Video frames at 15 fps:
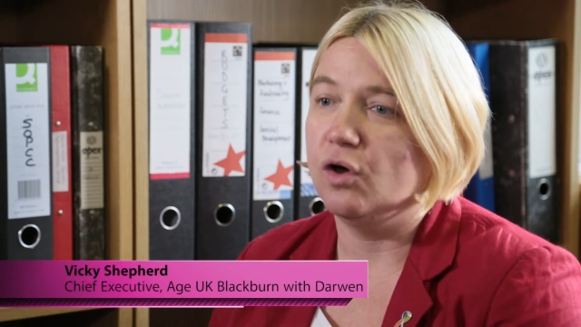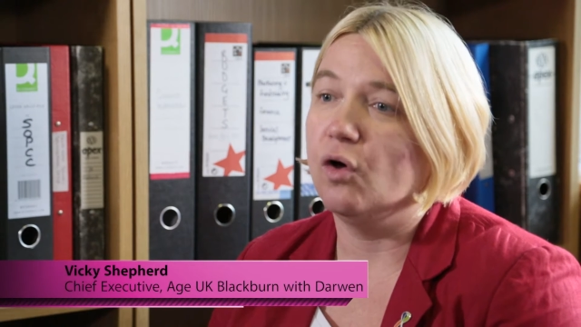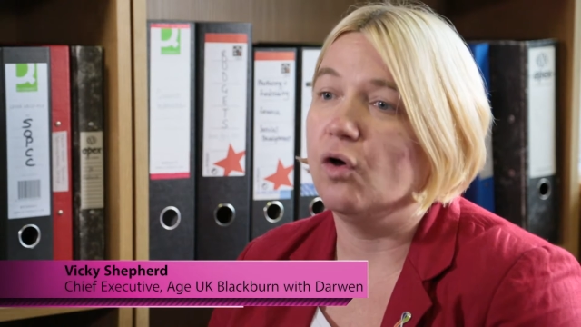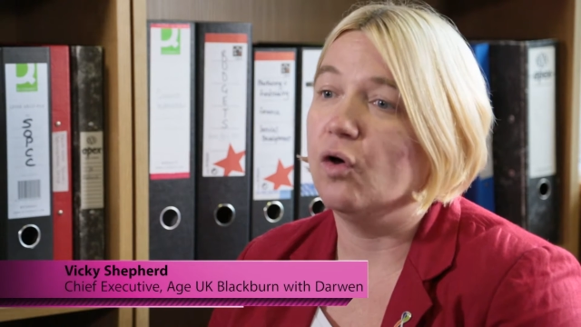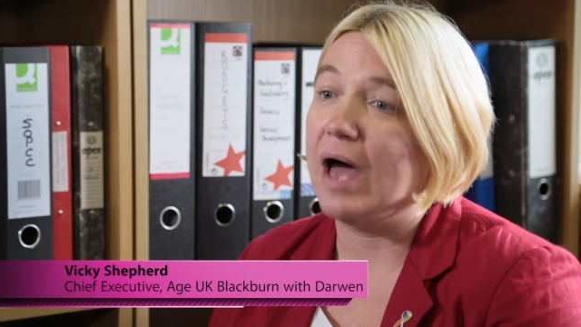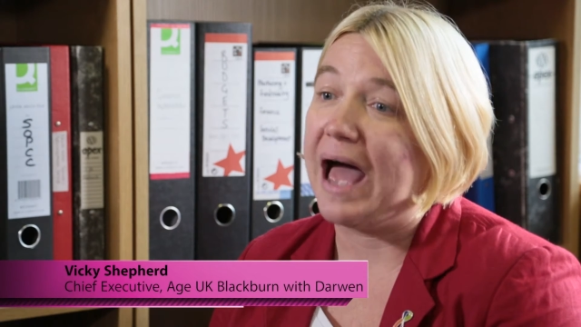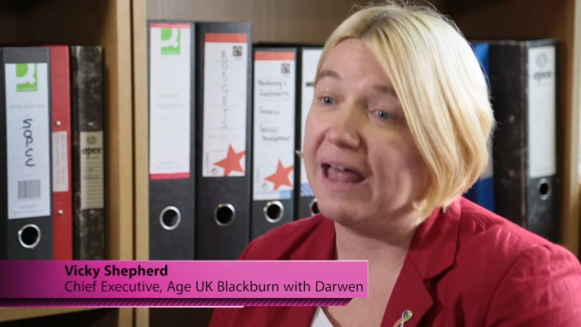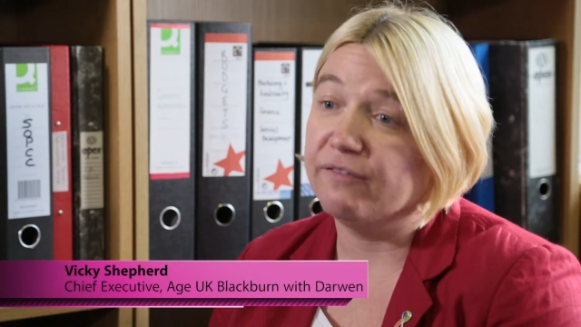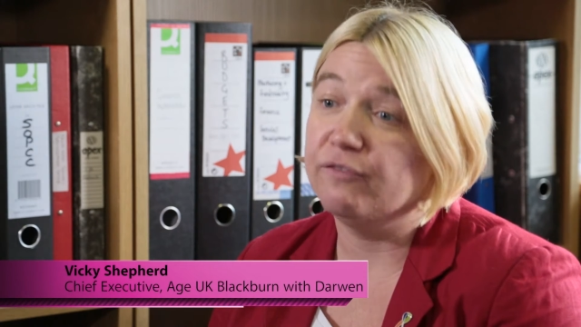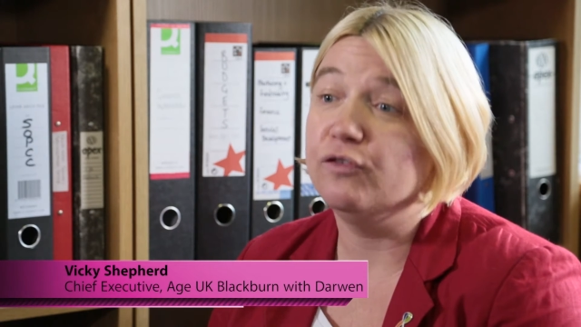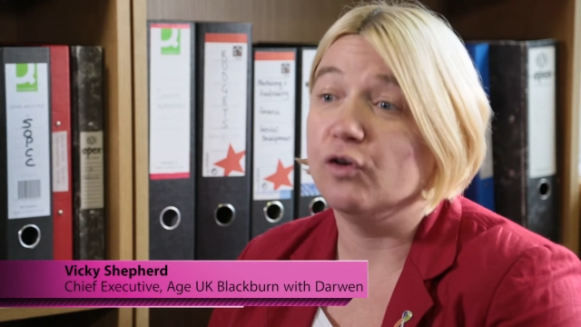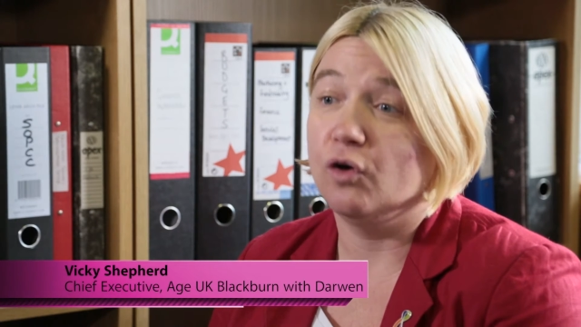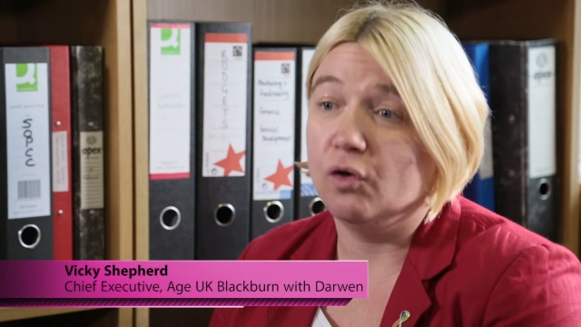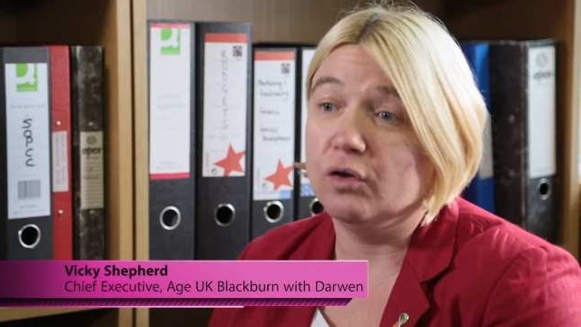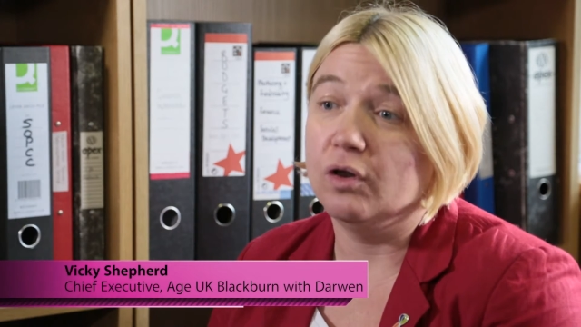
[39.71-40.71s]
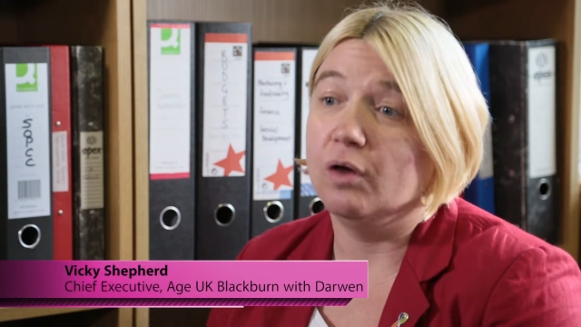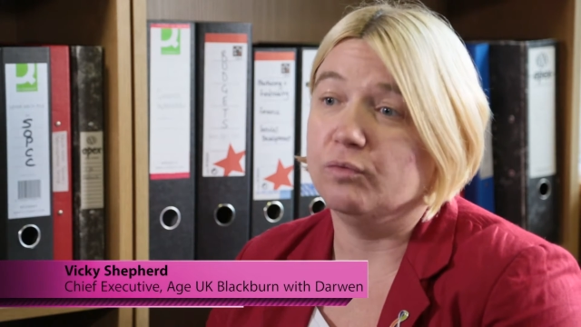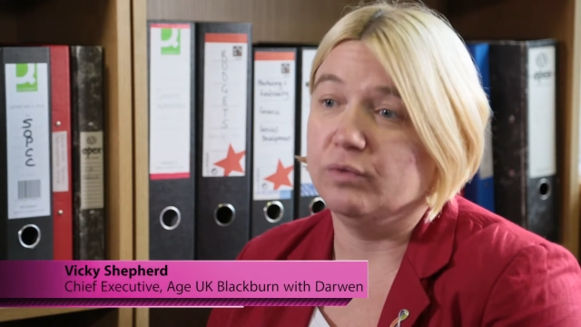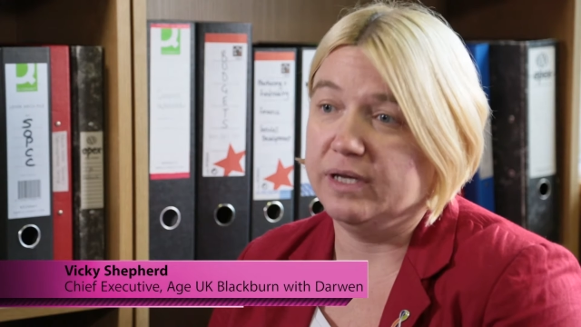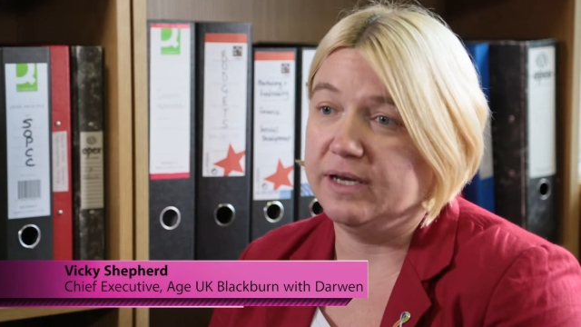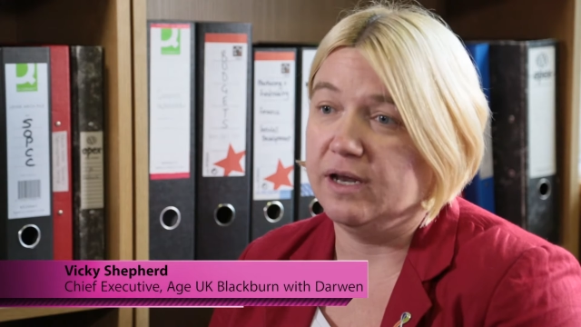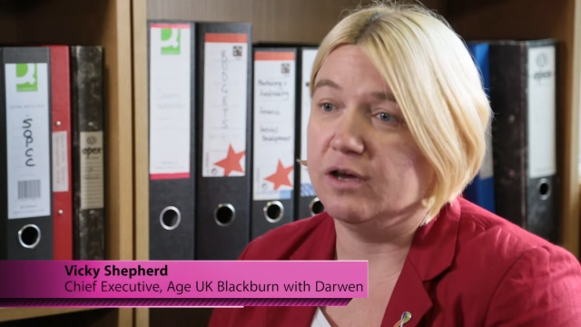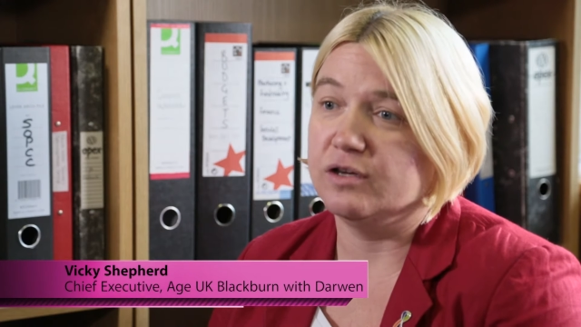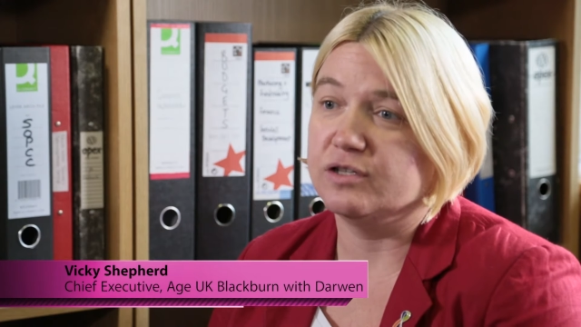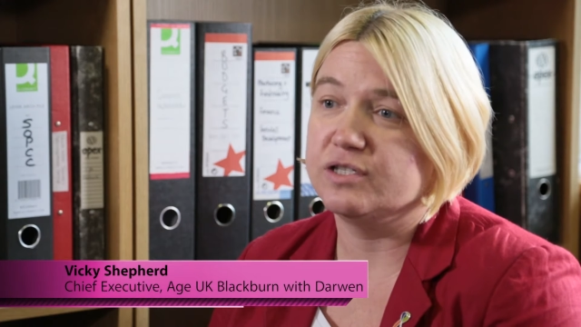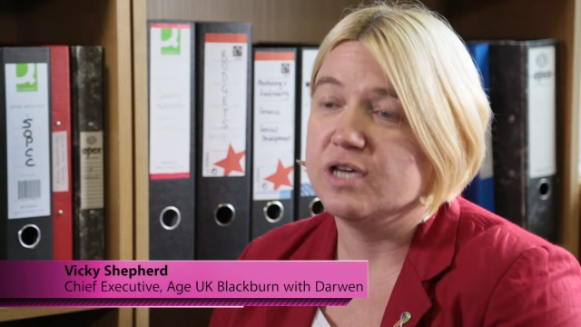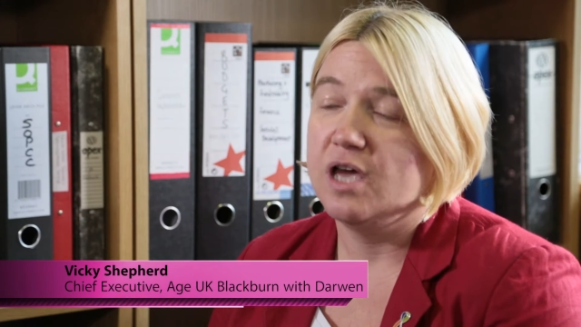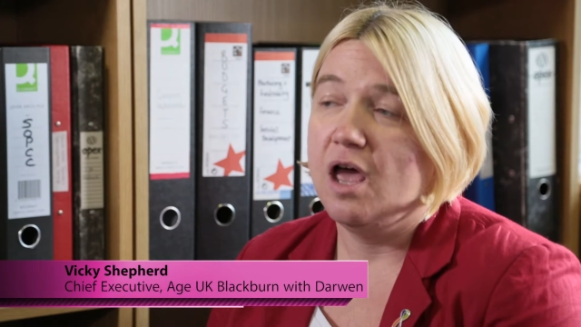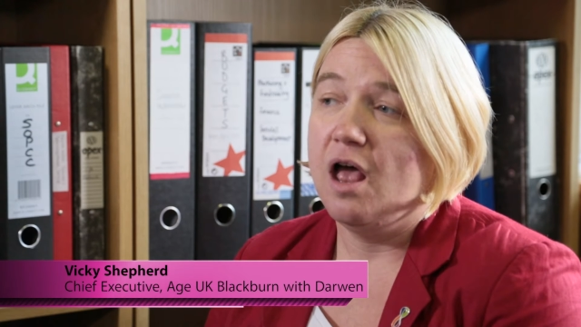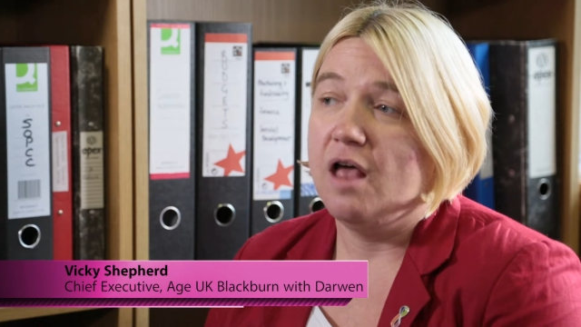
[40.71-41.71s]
or loneliness